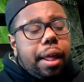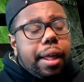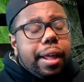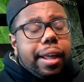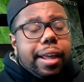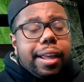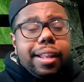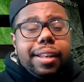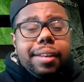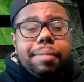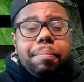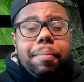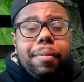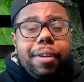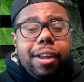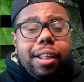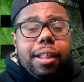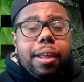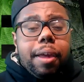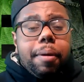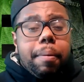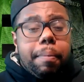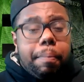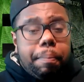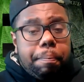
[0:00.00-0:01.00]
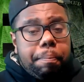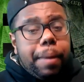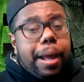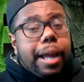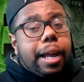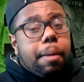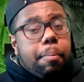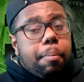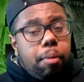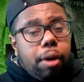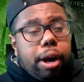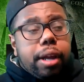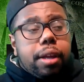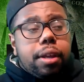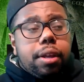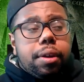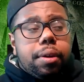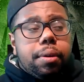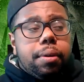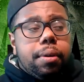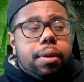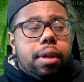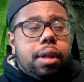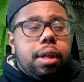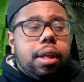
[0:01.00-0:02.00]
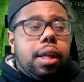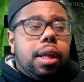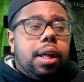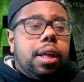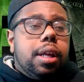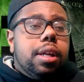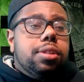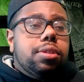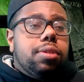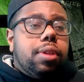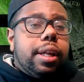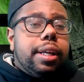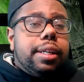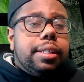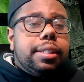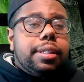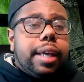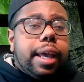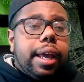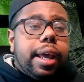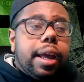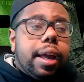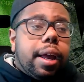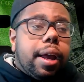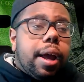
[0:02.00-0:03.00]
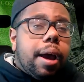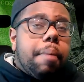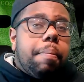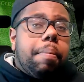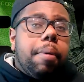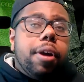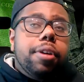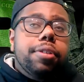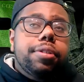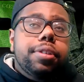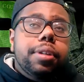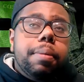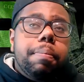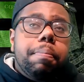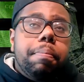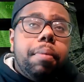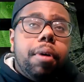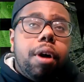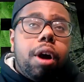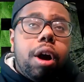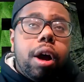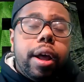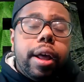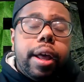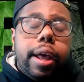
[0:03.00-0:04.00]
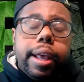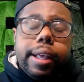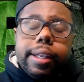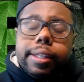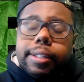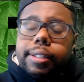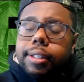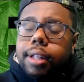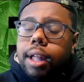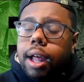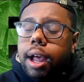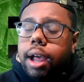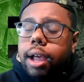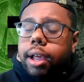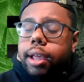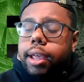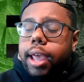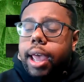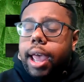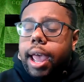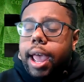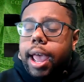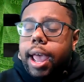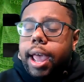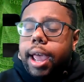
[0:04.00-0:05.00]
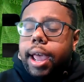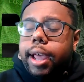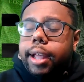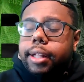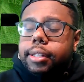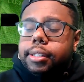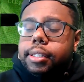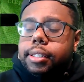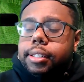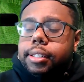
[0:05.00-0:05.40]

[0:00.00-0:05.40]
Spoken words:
can really make or break you. So let's say a person bought a stock at